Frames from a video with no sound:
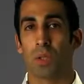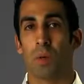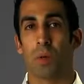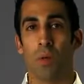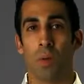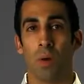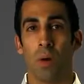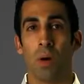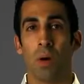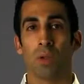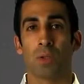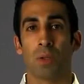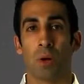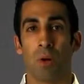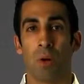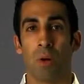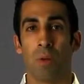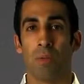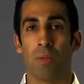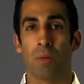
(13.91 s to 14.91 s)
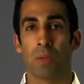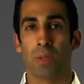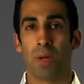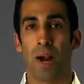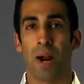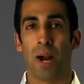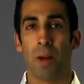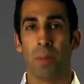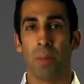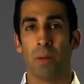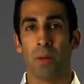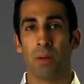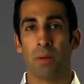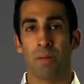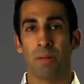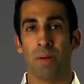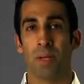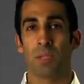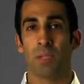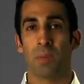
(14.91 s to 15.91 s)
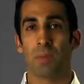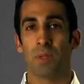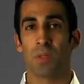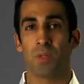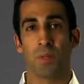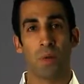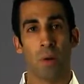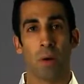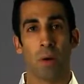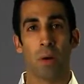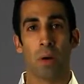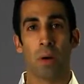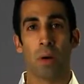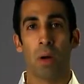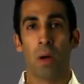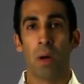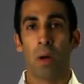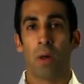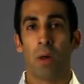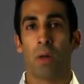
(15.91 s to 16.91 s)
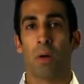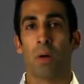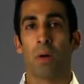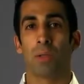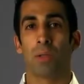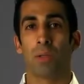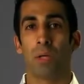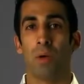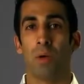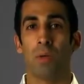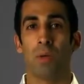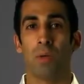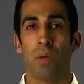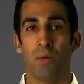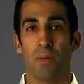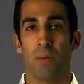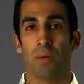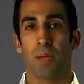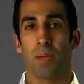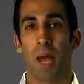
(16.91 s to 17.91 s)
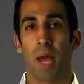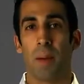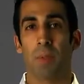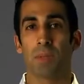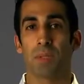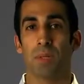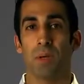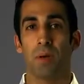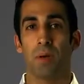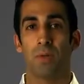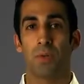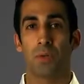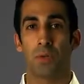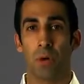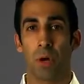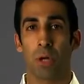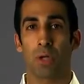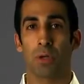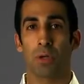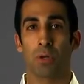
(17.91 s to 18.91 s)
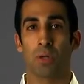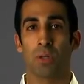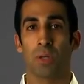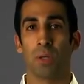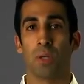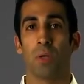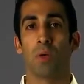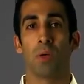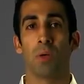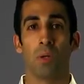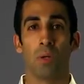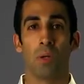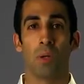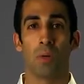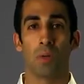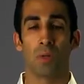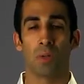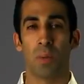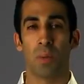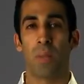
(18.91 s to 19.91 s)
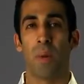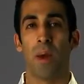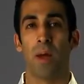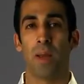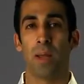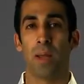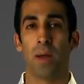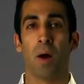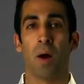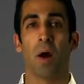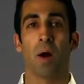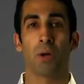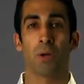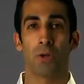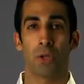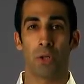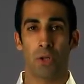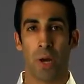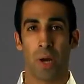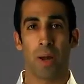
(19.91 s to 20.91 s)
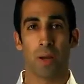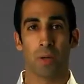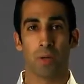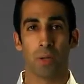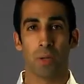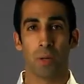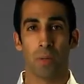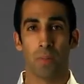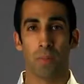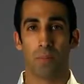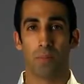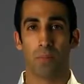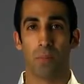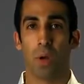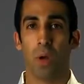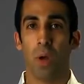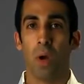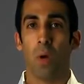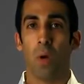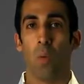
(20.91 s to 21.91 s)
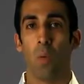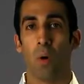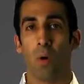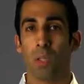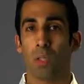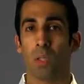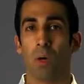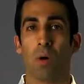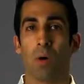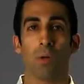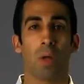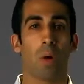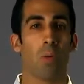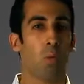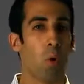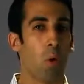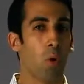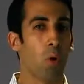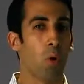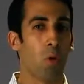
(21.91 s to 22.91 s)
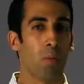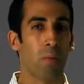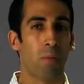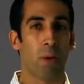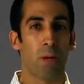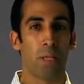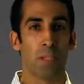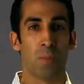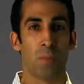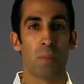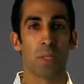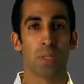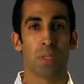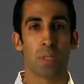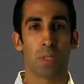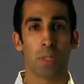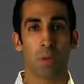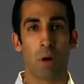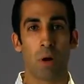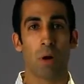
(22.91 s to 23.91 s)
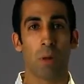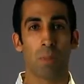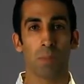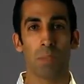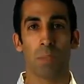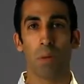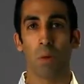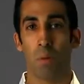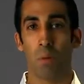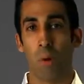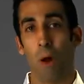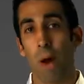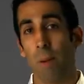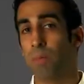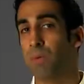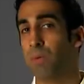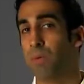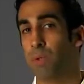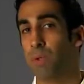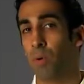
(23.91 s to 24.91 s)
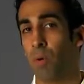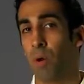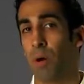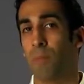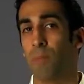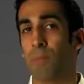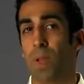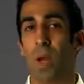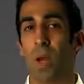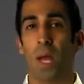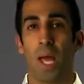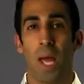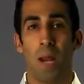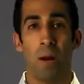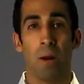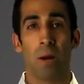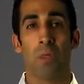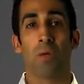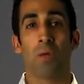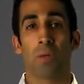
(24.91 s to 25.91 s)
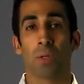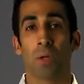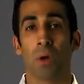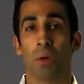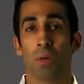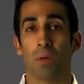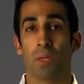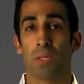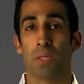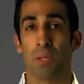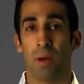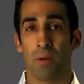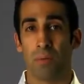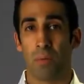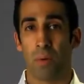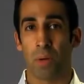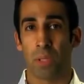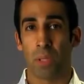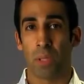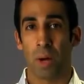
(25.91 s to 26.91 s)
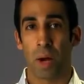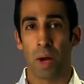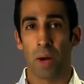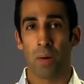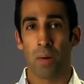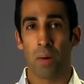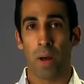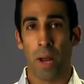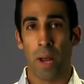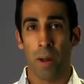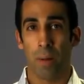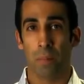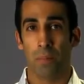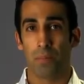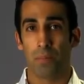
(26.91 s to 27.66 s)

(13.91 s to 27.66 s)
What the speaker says: So in the alternative retirement investment sphere, there are two different types of structures that you could use depending on your strategy. One is called a rollover as business startups, ROBS for short, and another is called a self-directed IRA.